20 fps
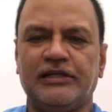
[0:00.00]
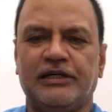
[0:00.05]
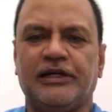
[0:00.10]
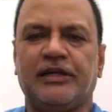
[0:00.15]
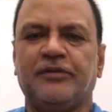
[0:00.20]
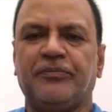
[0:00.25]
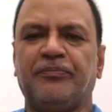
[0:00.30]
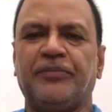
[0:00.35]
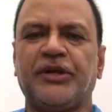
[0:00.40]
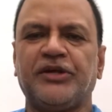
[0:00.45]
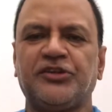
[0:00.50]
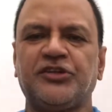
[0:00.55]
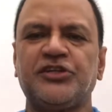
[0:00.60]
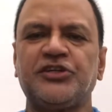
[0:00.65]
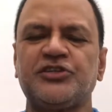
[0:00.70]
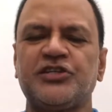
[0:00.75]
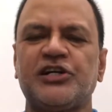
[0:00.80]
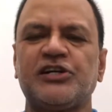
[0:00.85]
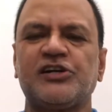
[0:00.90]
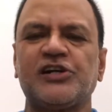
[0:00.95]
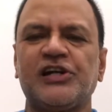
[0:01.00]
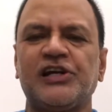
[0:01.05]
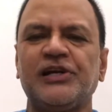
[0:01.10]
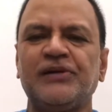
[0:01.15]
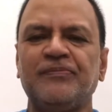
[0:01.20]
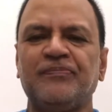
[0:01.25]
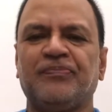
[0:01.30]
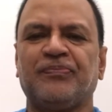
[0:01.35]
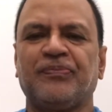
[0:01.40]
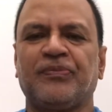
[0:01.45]
and press it
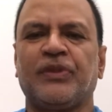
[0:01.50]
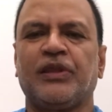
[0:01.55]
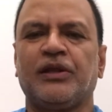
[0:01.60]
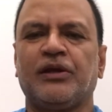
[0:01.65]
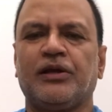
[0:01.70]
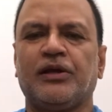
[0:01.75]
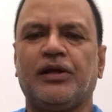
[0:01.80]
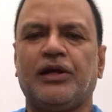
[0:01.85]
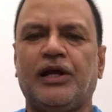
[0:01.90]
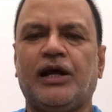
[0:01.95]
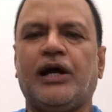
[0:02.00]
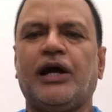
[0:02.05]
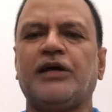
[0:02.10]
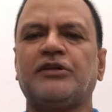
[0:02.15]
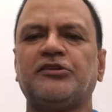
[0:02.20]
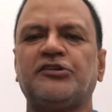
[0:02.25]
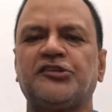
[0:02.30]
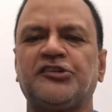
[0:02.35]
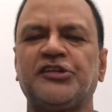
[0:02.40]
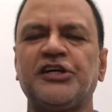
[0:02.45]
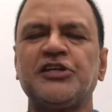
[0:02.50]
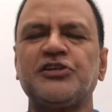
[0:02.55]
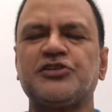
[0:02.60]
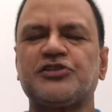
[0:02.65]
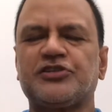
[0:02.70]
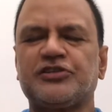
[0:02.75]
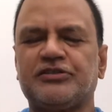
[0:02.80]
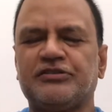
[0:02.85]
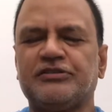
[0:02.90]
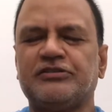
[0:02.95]
gently and
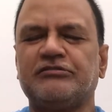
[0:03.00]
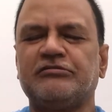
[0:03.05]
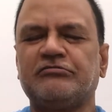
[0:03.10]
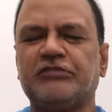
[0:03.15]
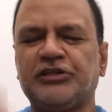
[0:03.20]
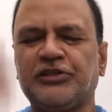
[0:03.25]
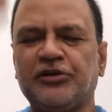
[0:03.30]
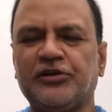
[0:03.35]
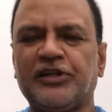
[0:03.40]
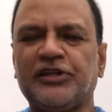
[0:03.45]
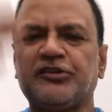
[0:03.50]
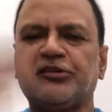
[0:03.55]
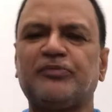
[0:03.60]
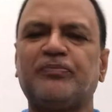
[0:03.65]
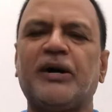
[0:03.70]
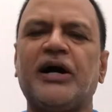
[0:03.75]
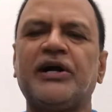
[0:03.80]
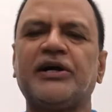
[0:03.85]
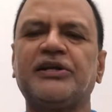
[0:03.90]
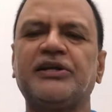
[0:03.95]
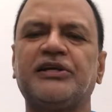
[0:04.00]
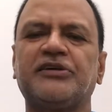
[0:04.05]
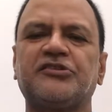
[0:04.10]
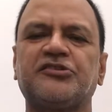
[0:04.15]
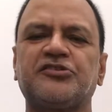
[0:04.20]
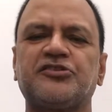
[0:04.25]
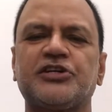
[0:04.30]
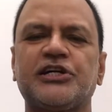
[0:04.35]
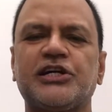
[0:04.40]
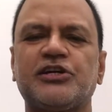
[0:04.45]
sit with your spine
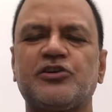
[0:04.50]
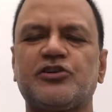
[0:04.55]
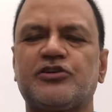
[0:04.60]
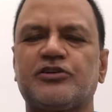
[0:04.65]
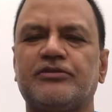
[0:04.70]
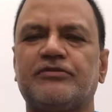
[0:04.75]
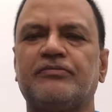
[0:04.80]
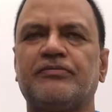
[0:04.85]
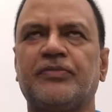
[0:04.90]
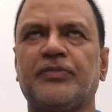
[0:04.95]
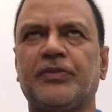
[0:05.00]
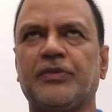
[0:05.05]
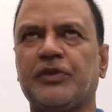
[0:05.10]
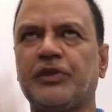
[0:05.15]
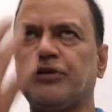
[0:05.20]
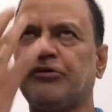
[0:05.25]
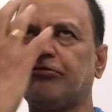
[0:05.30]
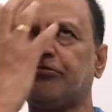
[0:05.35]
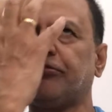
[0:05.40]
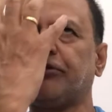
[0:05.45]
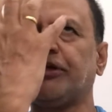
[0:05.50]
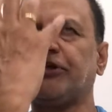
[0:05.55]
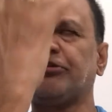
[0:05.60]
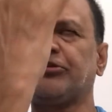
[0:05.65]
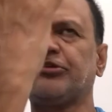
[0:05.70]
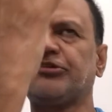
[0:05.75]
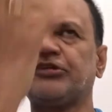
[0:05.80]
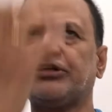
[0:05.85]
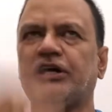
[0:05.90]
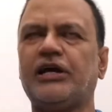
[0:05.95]
straight, the
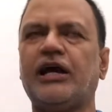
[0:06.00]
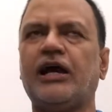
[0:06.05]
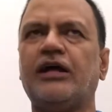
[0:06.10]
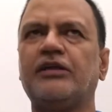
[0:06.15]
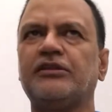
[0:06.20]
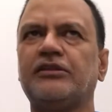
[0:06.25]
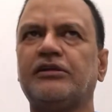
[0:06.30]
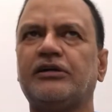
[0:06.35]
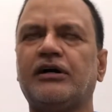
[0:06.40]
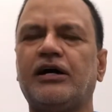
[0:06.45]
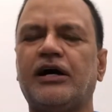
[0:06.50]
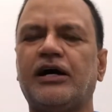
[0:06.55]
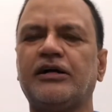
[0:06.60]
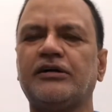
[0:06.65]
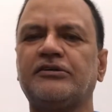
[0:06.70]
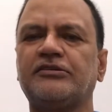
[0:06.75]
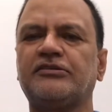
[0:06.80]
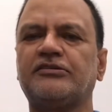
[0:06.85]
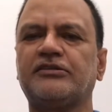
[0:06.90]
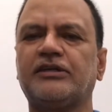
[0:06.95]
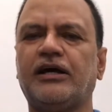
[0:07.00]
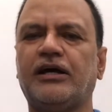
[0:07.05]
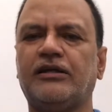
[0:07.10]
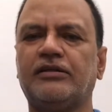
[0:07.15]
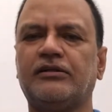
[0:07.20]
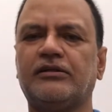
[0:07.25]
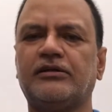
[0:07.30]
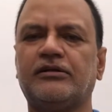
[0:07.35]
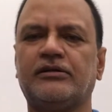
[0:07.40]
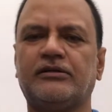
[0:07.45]
face and the eyes
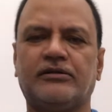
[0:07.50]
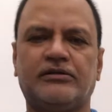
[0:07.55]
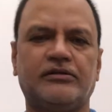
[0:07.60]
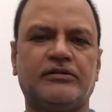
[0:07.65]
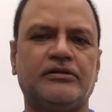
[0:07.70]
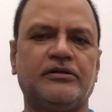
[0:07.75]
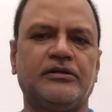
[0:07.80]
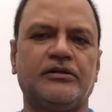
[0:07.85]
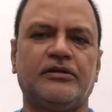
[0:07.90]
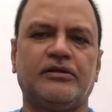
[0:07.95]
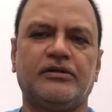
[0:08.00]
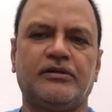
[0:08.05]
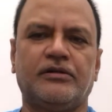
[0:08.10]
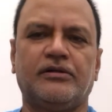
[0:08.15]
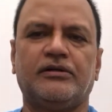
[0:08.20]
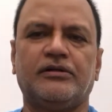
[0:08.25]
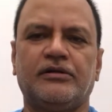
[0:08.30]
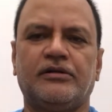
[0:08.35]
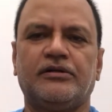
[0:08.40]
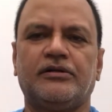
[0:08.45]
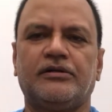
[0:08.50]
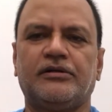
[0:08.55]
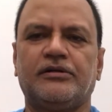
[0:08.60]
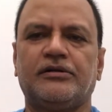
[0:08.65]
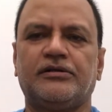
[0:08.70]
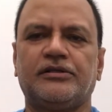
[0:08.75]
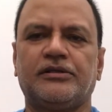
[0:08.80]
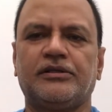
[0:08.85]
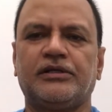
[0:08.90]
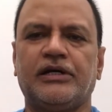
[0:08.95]
and
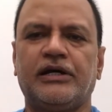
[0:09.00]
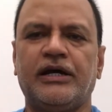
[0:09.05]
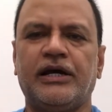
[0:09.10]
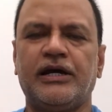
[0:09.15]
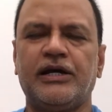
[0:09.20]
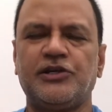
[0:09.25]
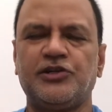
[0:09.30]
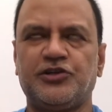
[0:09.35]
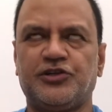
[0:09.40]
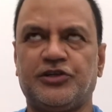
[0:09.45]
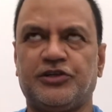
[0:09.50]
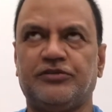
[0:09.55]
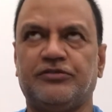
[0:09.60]
the head